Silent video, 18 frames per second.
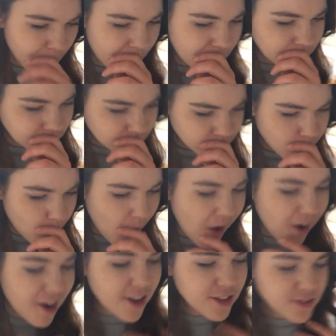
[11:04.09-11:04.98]
It
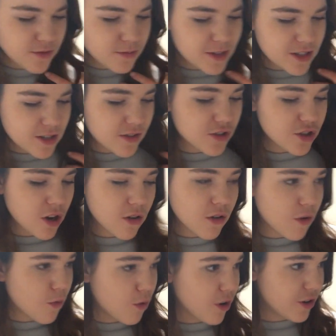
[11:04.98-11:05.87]
is. It kind of reminds me of a
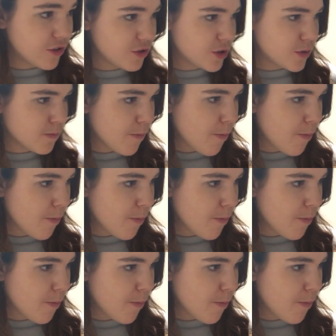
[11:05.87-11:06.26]
chocolate orange.